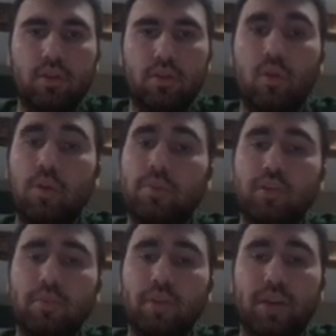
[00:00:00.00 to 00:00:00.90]
Or
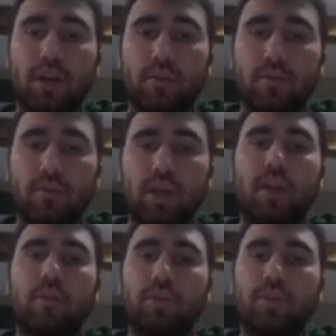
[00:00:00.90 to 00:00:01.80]
bishop b5. Ah,
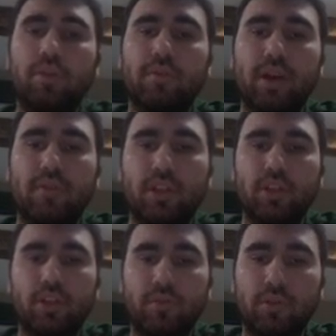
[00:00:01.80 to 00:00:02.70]
no, bishop b5, knight
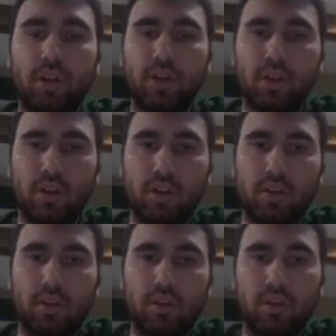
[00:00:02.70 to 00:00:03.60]
g4.
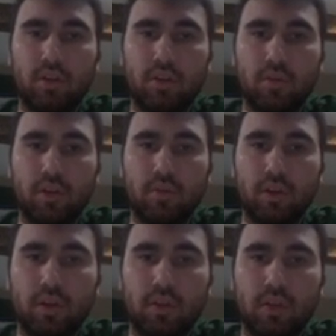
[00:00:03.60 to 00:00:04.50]
So we don't
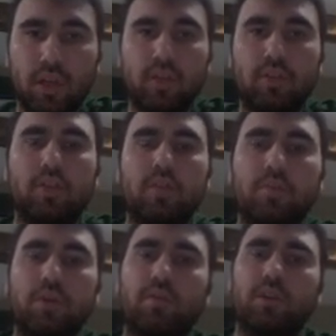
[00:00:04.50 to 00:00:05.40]
want to do that. So let's
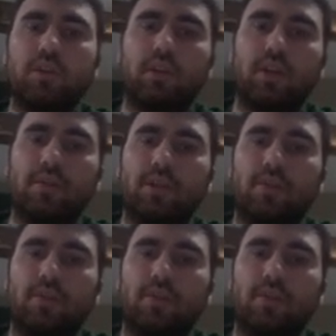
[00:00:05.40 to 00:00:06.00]
play rook c7.